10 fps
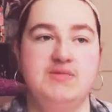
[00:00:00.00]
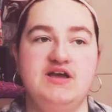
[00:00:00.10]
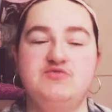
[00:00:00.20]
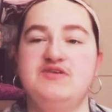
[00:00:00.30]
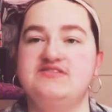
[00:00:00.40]

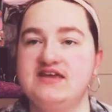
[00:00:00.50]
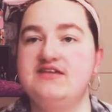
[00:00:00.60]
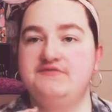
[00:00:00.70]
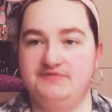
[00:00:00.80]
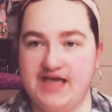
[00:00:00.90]
Because we see
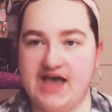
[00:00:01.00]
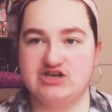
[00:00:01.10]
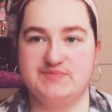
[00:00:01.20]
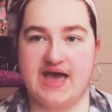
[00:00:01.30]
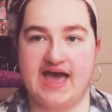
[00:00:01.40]
in
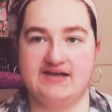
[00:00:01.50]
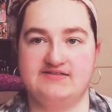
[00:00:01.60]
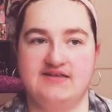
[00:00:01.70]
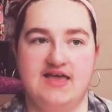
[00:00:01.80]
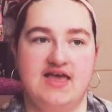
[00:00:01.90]

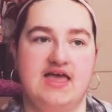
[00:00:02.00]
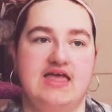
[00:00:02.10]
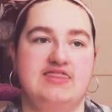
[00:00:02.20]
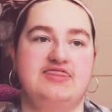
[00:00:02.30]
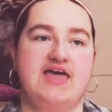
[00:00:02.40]
flashbacks
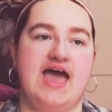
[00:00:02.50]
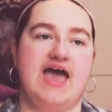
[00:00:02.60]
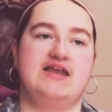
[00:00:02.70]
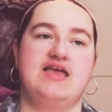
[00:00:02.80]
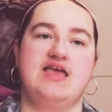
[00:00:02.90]

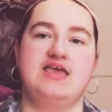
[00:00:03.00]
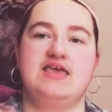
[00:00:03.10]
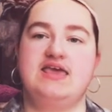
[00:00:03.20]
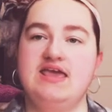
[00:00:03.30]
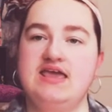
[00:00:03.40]
that
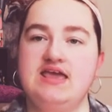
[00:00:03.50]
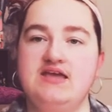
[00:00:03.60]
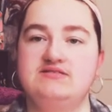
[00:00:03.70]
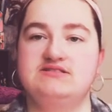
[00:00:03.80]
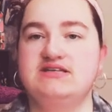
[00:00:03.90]

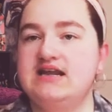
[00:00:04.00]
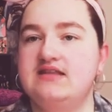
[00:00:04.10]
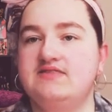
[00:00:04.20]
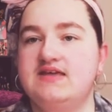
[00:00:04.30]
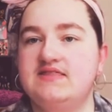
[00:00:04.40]
he
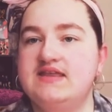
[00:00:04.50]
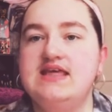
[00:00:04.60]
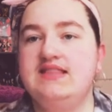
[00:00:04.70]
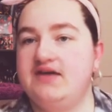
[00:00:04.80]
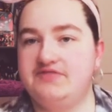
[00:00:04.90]
didn't, that
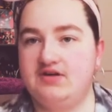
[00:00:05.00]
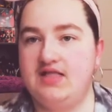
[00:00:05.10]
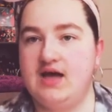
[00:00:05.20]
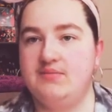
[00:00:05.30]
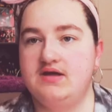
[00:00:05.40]
he left the
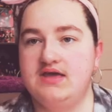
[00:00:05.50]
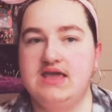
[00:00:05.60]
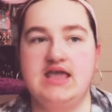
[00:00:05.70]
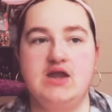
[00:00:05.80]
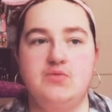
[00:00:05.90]
club.
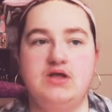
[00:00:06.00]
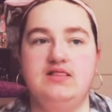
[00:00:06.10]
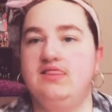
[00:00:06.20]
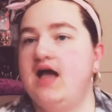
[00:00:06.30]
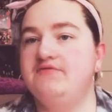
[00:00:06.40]
He didn't really
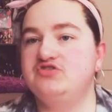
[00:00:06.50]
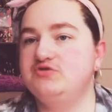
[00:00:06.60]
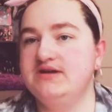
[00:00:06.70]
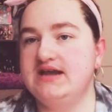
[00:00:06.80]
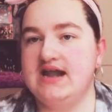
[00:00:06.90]
love
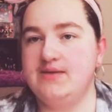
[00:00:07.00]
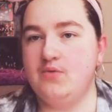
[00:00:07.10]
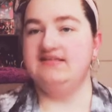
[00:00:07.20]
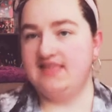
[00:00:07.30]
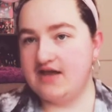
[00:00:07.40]
doing it
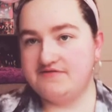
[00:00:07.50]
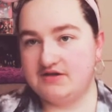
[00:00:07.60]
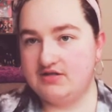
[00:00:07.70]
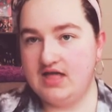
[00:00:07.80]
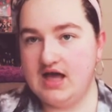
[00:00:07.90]
anymore. He left
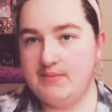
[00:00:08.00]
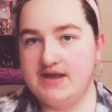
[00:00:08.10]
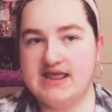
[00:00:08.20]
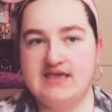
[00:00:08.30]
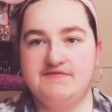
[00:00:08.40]
the club
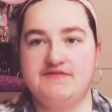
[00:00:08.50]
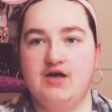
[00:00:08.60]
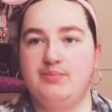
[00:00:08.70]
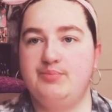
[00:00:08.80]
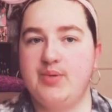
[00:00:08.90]
and he
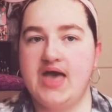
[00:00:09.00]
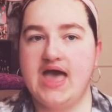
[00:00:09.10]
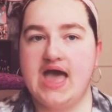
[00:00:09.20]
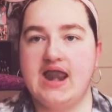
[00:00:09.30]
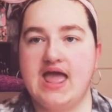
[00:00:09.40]
felt
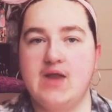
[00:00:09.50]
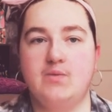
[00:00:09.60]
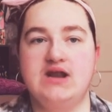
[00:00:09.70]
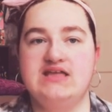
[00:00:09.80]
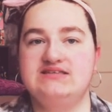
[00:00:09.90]
bad. And
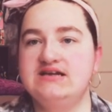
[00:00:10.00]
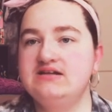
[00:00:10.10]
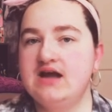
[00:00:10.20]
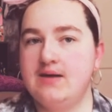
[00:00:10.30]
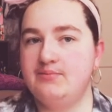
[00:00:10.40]
when he
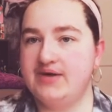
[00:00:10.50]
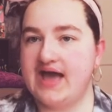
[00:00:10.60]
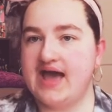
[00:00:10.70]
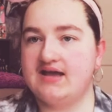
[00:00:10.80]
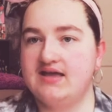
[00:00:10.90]
did come back,